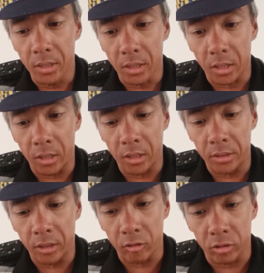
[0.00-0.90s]

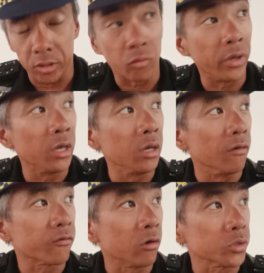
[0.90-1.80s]
And along the way,
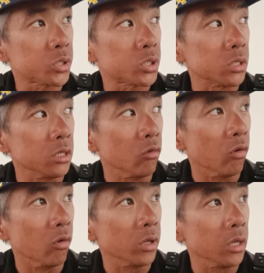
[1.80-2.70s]
of course, you
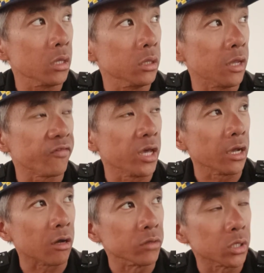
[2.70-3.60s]
will definitely
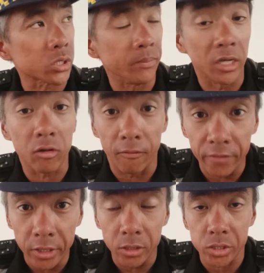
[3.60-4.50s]
encounter some
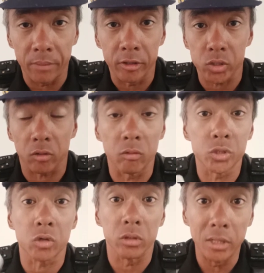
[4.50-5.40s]
inconvenience because of
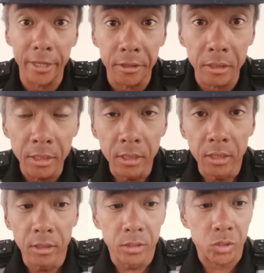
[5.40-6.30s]
closure of the lane.
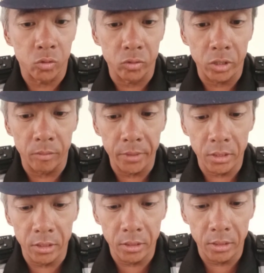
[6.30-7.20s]
So there will
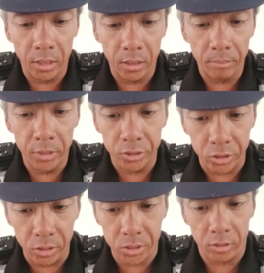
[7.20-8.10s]
be
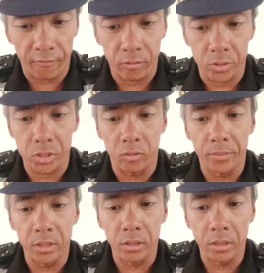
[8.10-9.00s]
mergers, and of course there will
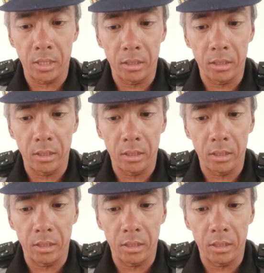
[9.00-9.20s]
be